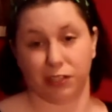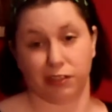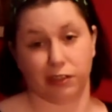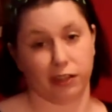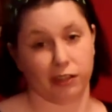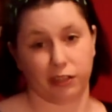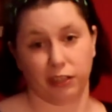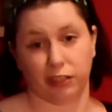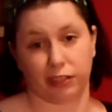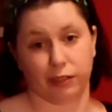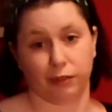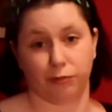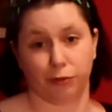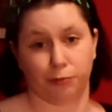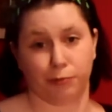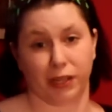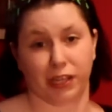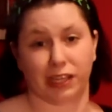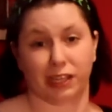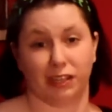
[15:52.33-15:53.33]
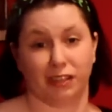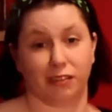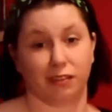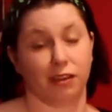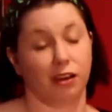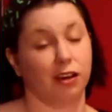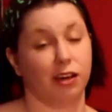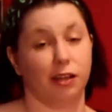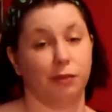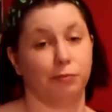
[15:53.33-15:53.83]
The chocolate covered bacon's
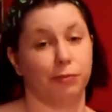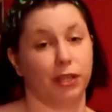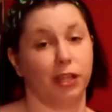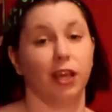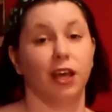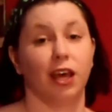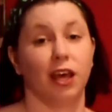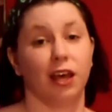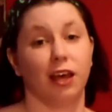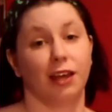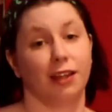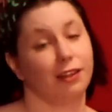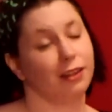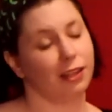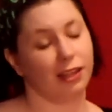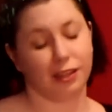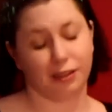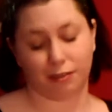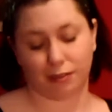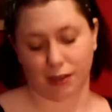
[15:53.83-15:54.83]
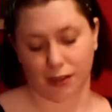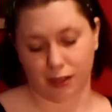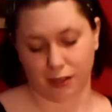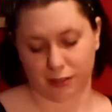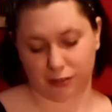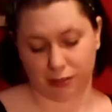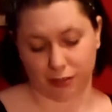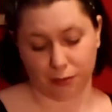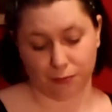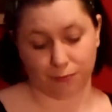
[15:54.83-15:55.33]
gone, but it's
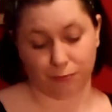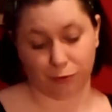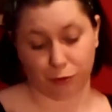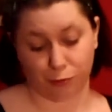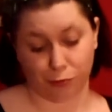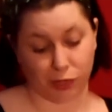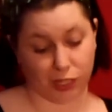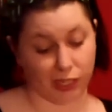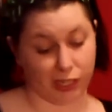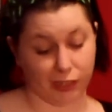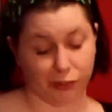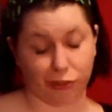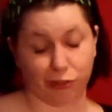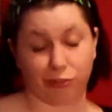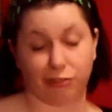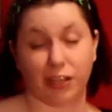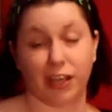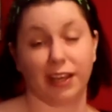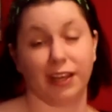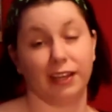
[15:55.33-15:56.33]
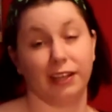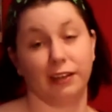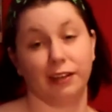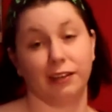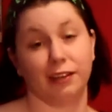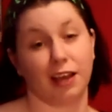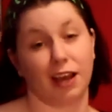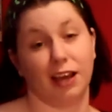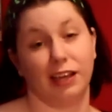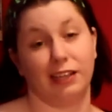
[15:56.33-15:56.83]
awesome from what I understand.